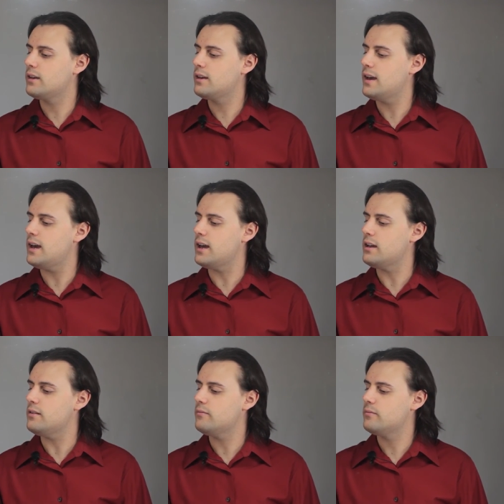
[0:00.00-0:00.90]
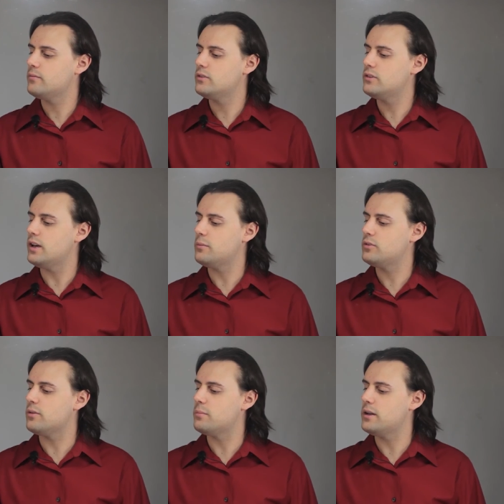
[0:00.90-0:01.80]
K
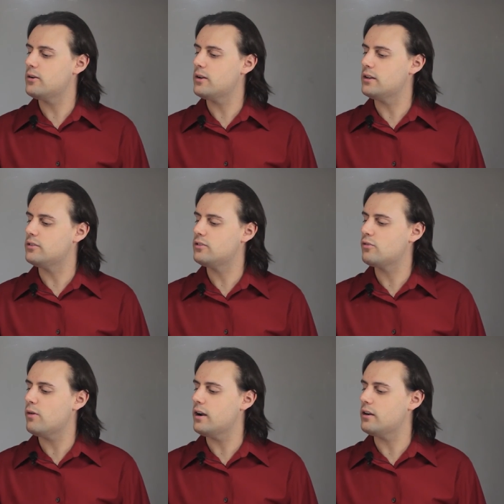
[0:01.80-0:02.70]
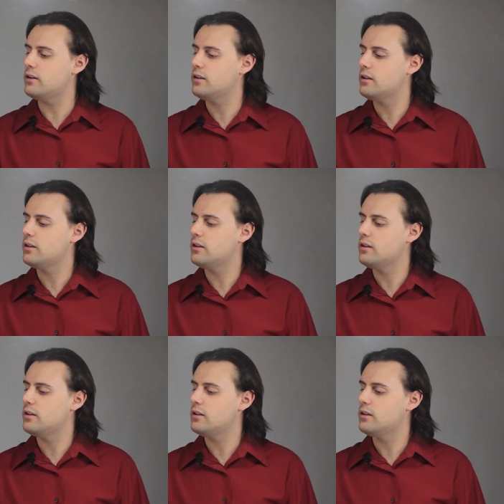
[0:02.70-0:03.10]
times the period squared